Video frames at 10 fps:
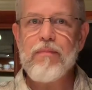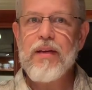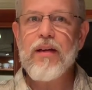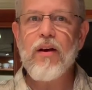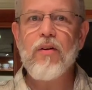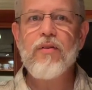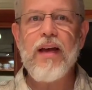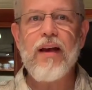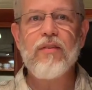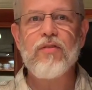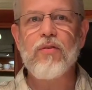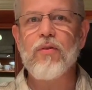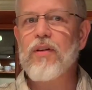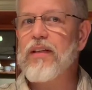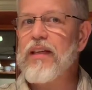me go now to
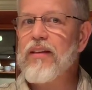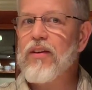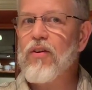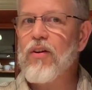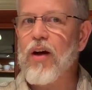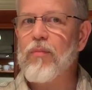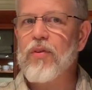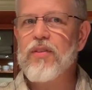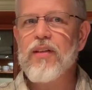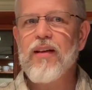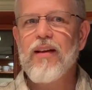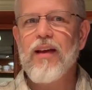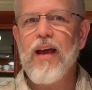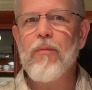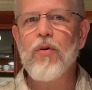cleaning the cucumbers,
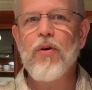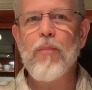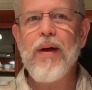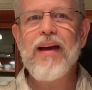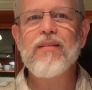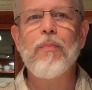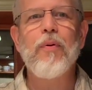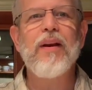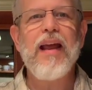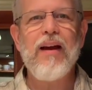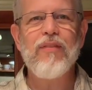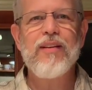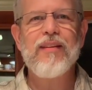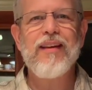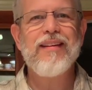and we'll come back to put
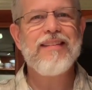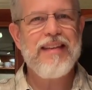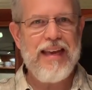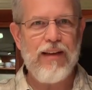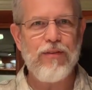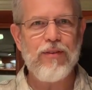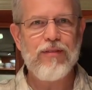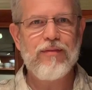everything together.